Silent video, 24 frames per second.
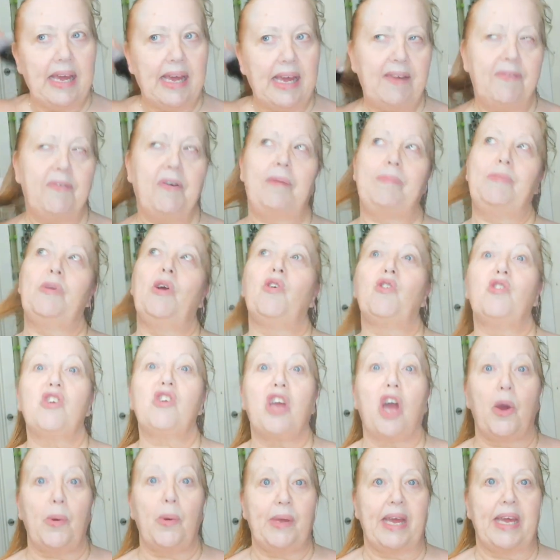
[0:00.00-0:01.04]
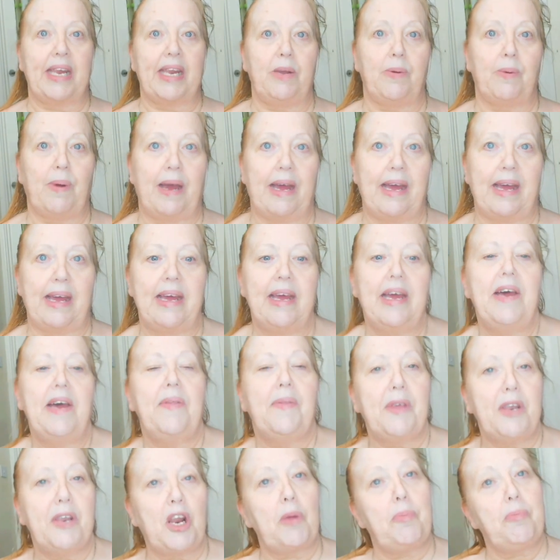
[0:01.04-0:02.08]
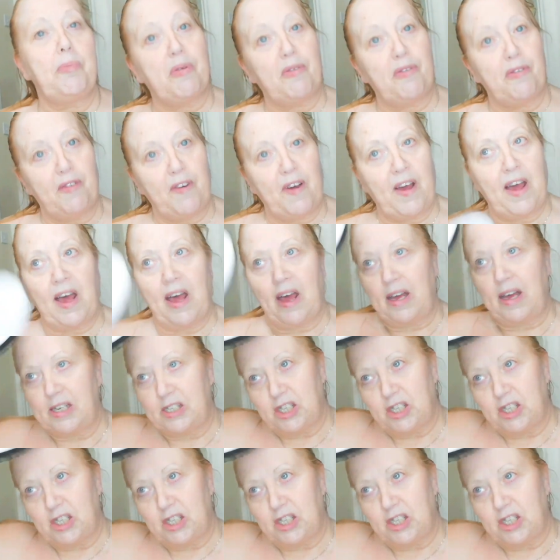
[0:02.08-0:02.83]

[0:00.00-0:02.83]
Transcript: if I'm not going anywhere, then I prefer